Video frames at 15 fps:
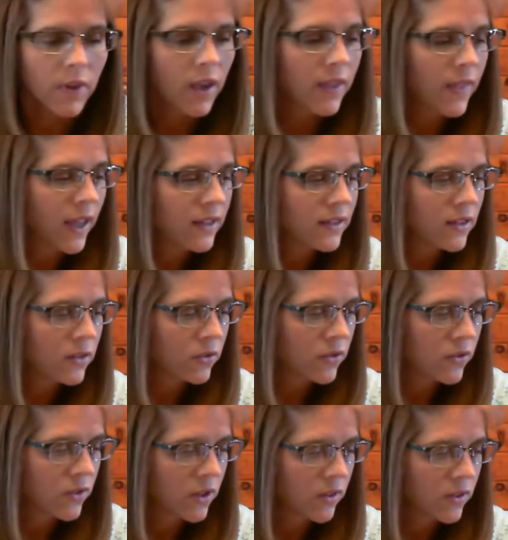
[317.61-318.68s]
And that's
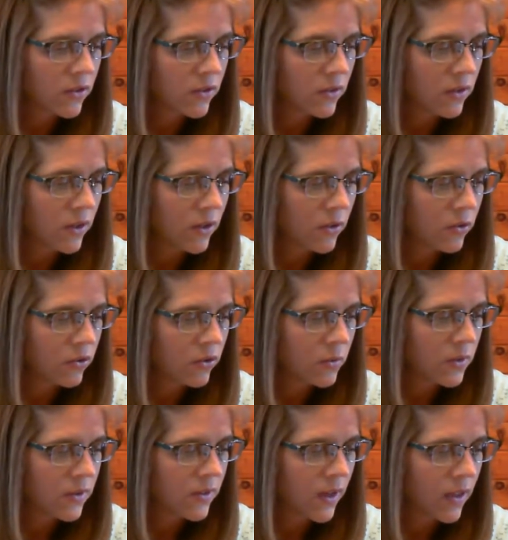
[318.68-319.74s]
interesting that, you know, she
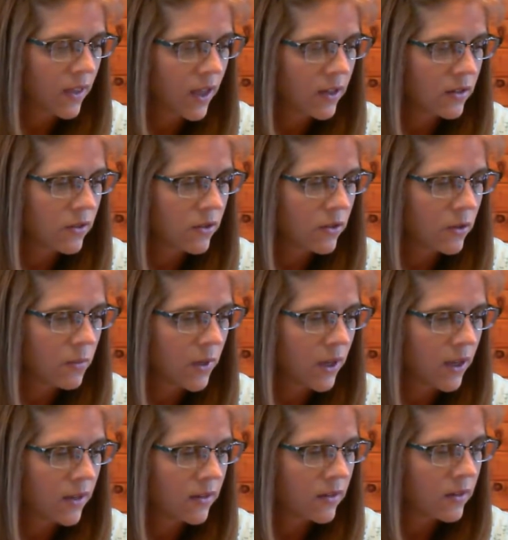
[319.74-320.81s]
would say that too,
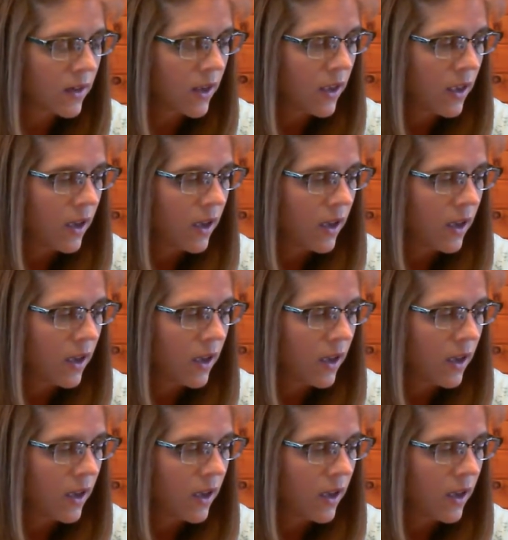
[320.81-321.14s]
because,